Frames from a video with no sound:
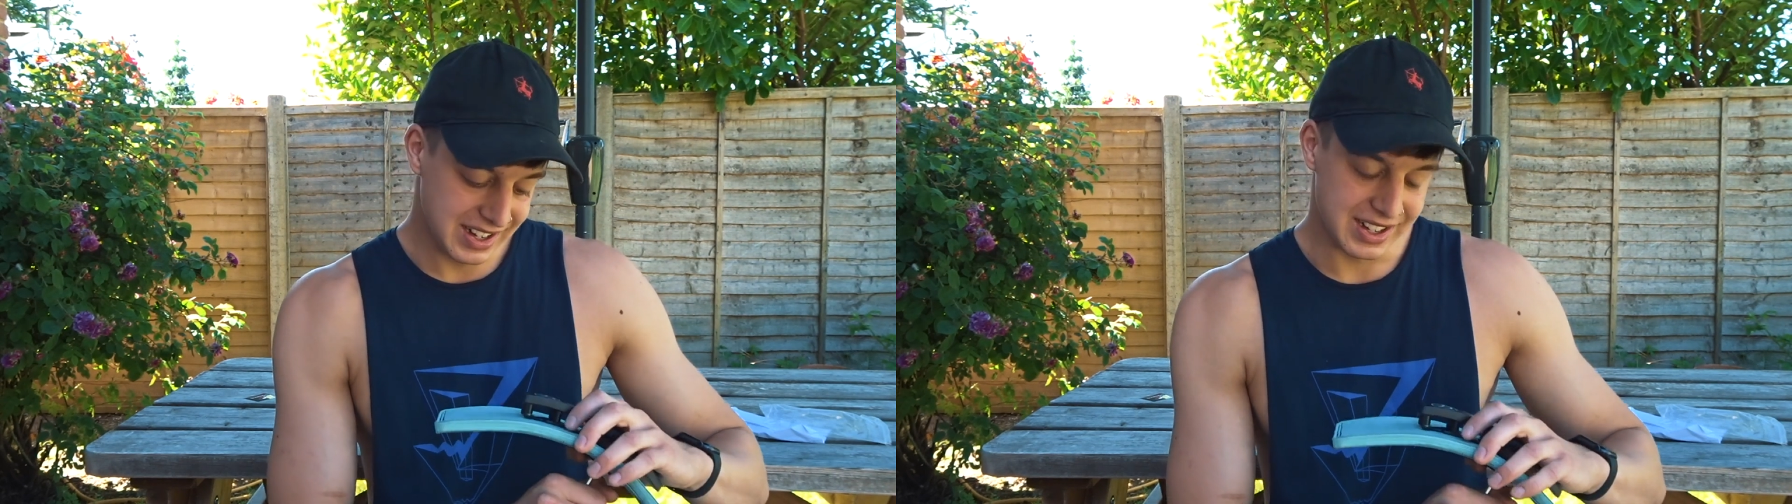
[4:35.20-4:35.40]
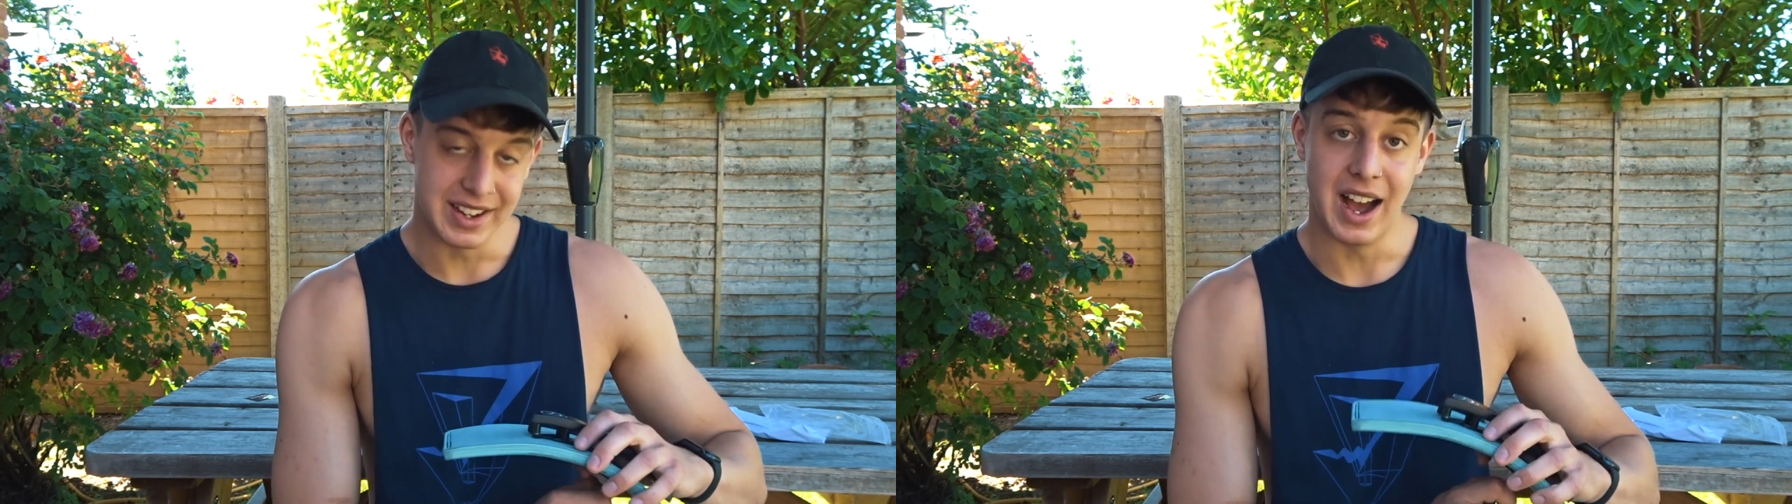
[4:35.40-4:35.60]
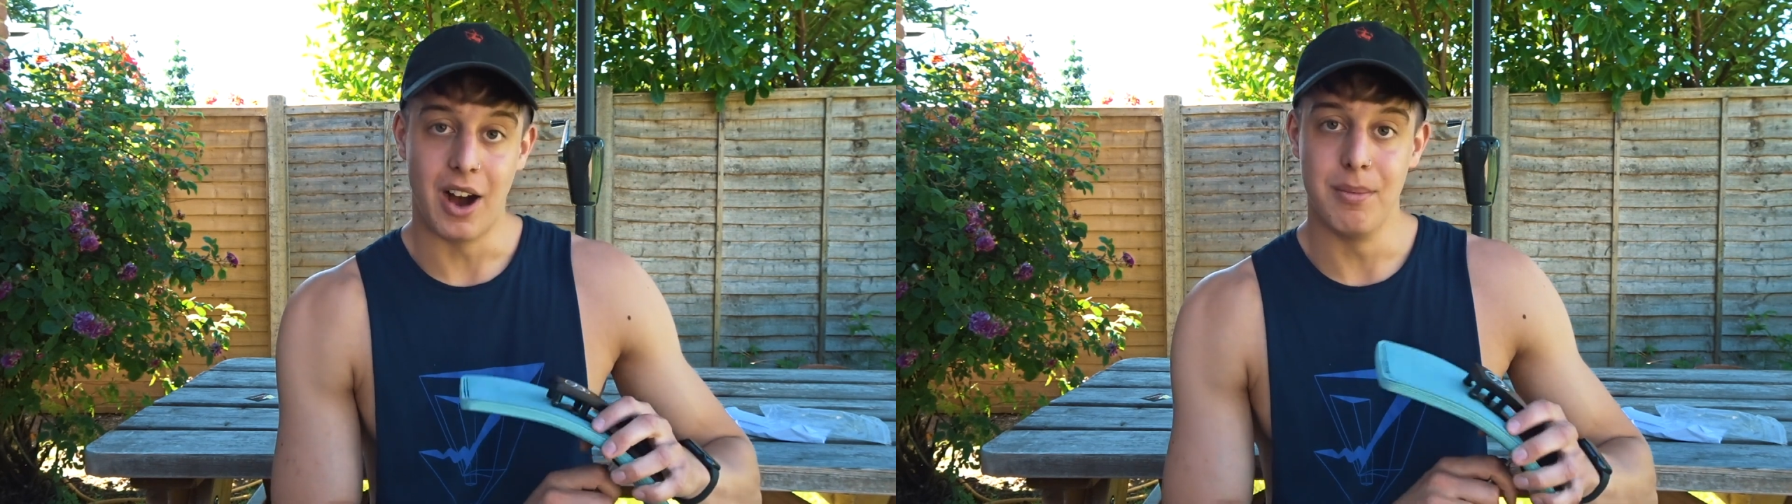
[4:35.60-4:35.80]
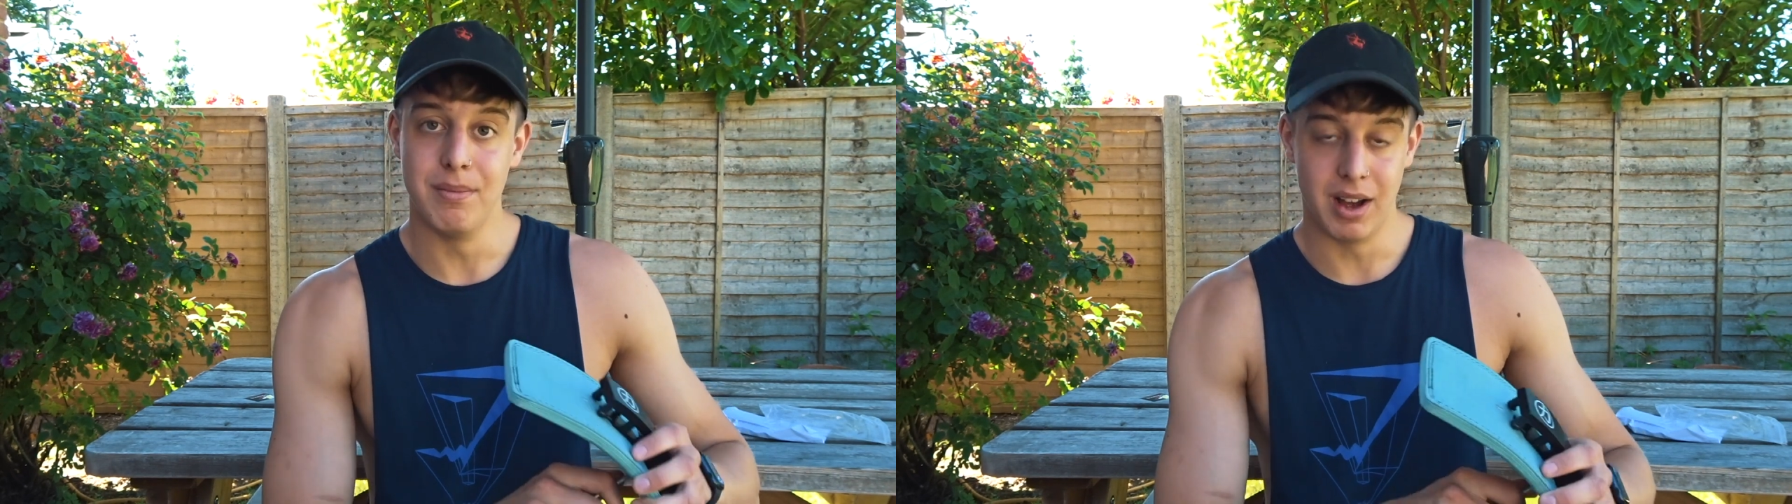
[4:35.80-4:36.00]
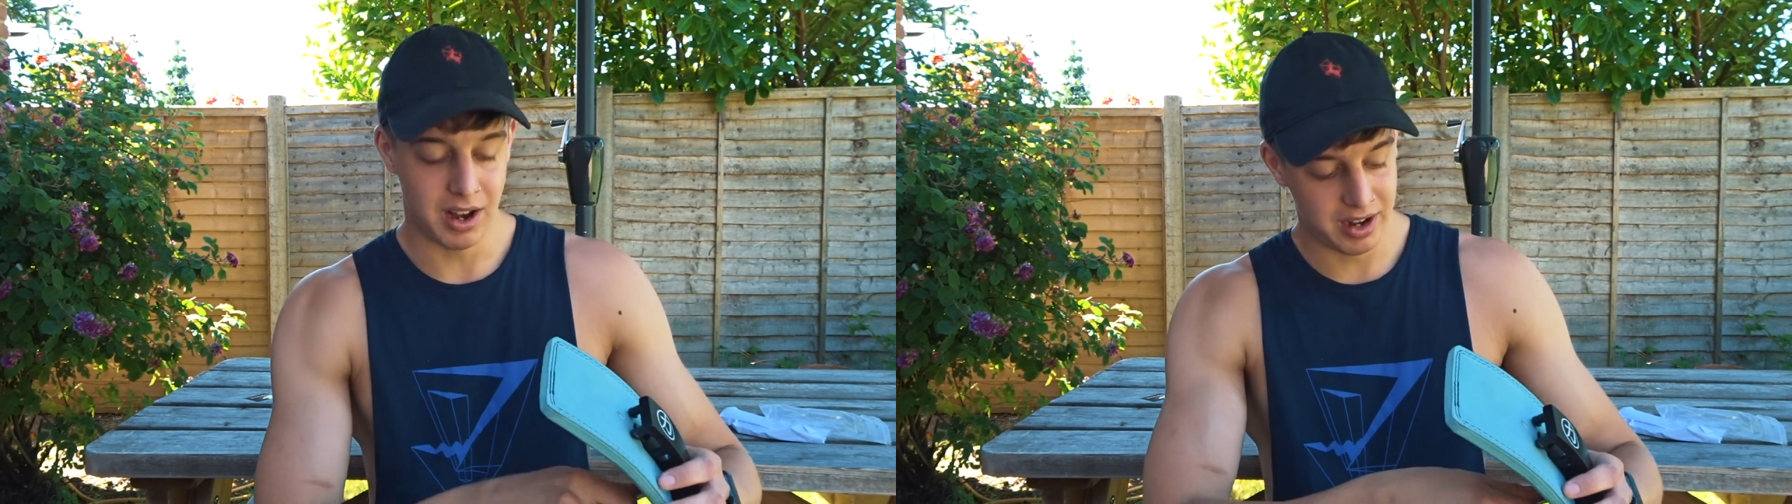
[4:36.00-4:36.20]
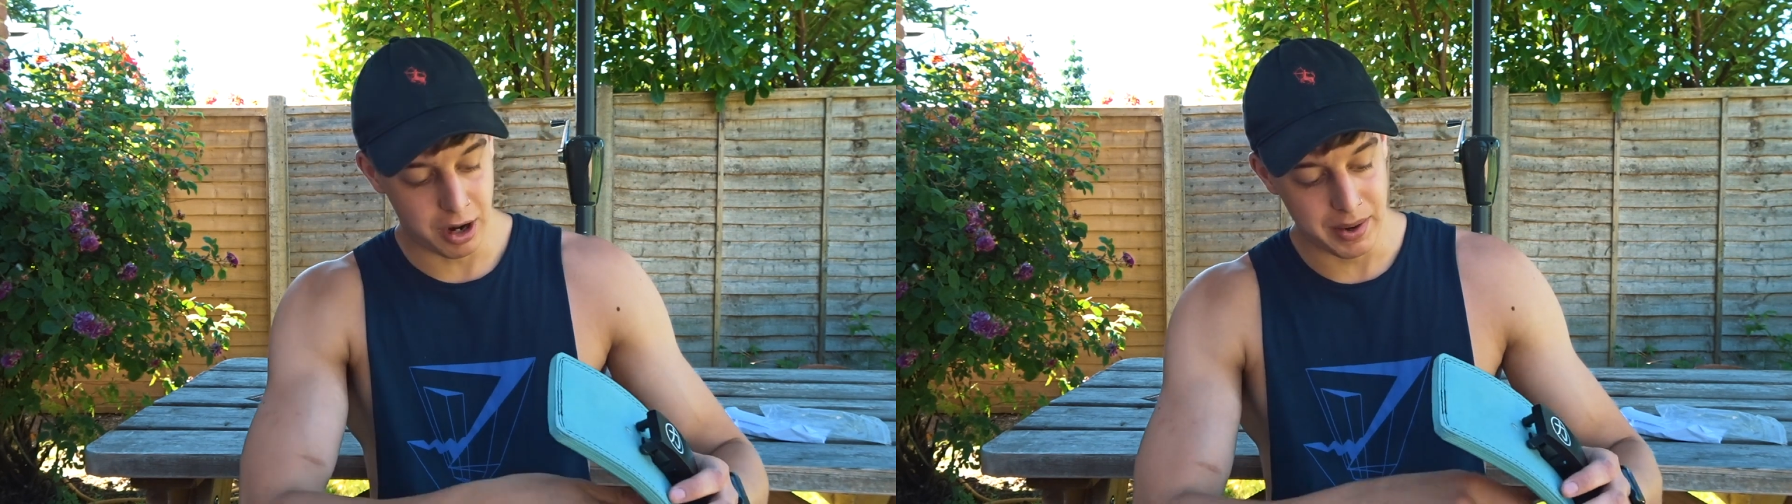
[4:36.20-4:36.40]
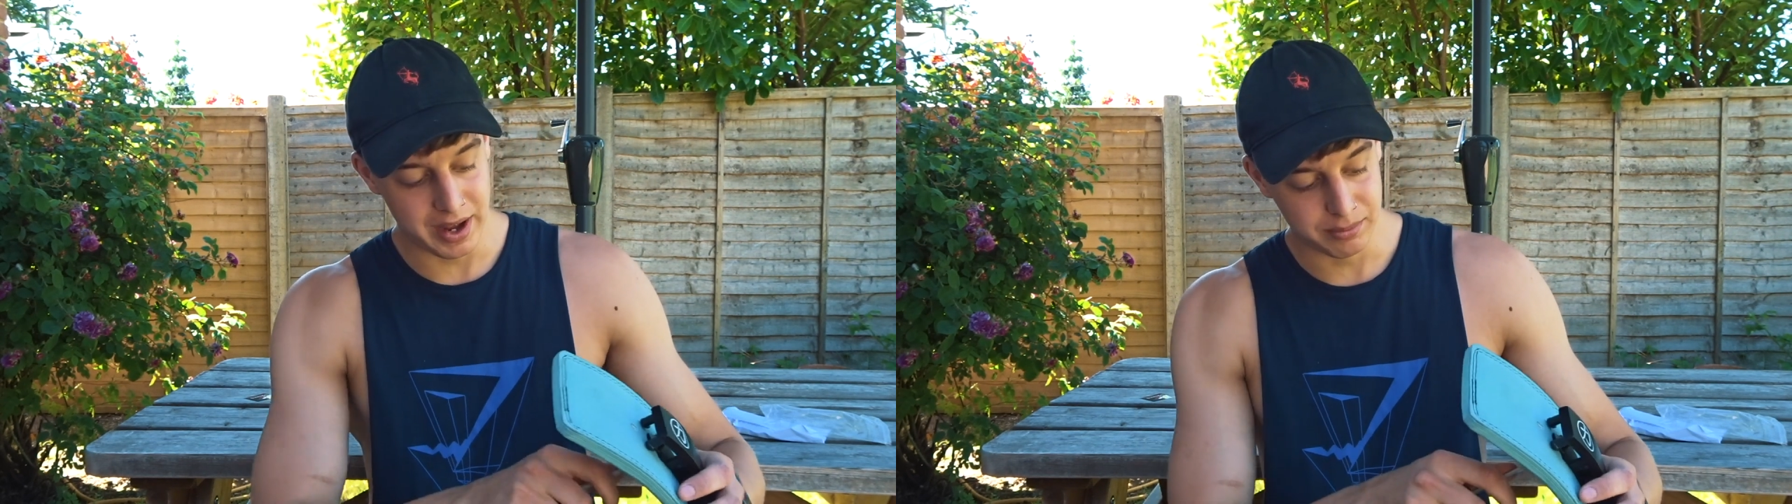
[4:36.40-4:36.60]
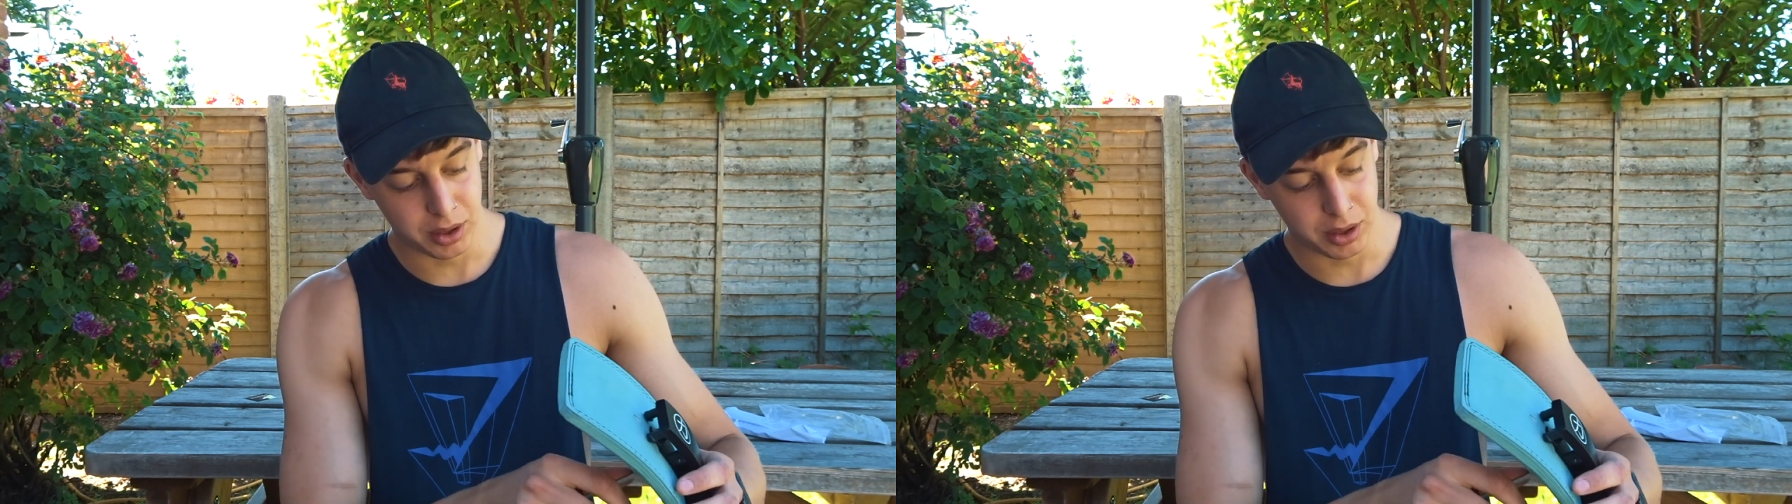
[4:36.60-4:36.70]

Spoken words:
yeah, I'm a little bit,